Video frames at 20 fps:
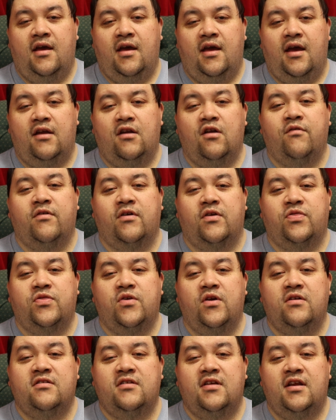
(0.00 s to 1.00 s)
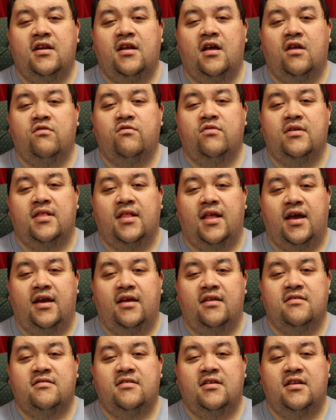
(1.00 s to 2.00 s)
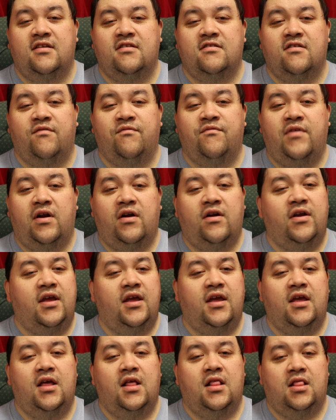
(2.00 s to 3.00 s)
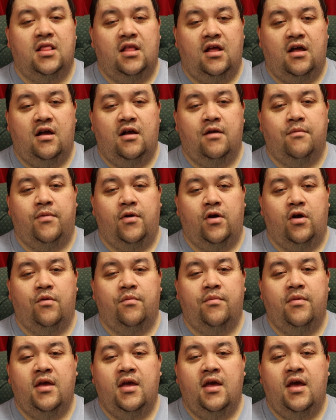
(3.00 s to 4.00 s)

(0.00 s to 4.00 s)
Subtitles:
At over 1,300 lines, it is a very long poem,